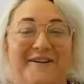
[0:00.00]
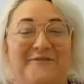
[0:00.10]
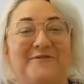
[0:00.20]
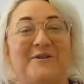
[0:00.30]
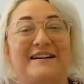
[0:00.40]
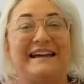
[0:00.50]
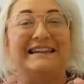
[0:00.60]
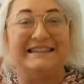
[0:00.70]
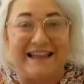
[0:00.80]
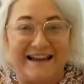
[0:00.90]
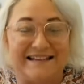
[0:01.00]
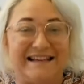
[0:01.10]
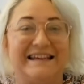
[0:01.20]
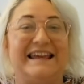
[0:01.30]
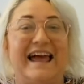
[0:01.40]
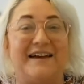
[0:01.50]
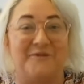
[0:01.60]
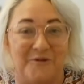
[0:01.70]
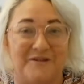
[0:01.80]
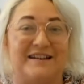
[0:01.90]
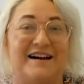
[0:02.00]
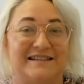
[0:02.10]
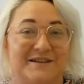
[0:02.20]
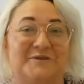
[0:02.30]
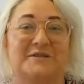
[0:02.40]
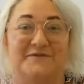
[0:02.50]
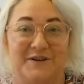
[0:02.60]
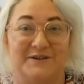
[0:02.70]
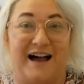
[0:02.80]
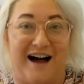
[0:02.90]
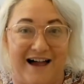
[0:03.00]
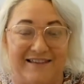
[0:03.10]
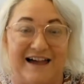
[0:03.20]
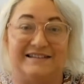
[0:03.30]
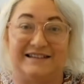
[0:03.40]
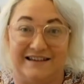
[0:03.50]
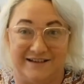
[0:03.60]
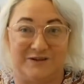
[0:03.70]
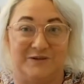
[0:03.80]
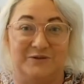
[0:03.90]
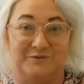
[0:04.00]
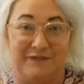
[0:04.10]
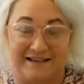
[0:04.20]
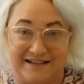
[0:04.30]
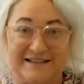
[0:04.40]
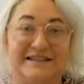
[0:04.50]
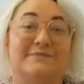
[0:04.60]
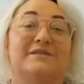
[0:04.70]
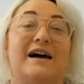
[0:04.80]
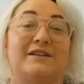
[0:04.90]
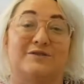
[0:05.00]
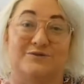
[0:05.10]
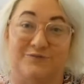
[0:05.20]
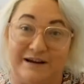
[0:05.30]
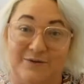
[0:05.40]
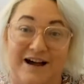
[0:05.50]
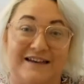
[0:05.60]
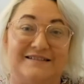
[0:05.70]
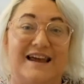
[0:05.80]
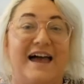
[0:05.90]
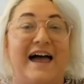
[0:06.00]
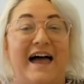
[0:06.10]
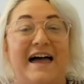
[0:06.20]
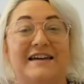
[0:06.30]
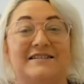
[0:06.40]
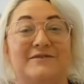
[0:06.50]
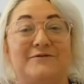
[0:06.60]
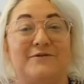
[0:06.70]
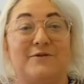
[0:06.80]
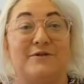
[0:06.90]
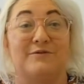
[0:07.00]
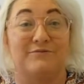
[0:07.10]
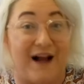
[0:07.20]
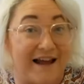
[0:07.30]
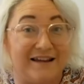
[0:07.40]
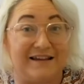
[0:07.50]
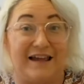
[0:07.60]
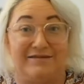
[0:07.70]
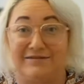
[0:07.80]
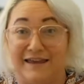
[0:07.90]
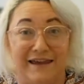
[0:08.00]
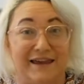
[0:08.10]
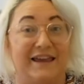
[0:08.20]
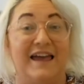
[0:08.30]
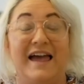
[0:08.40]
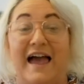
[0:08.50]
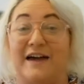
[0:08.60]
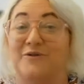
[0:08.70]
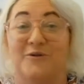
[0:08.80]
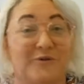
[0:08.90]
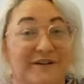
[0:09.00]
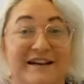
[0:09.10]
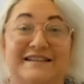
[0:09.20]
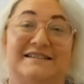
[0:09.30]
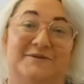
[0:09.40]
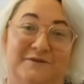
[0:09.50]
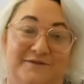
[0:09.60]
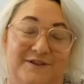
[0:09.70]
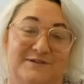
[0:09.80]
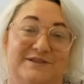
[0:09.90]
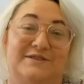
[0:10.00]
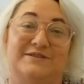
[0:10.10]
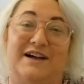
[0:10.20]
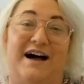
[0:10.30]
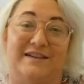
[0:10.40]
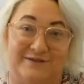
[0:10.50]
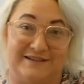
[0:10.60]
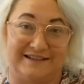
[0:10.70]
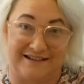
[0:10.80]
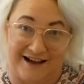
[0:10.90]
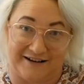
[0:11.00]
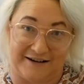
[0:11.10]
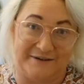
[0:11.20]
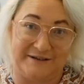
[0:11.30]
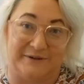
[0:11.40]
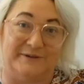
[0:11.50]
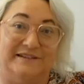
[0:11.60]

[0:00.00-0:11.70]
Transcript: for collecting and organizing all of those highlights into my systems. I use Readwise, and for writing and thinking and organizing all of those notes, I use Tana. So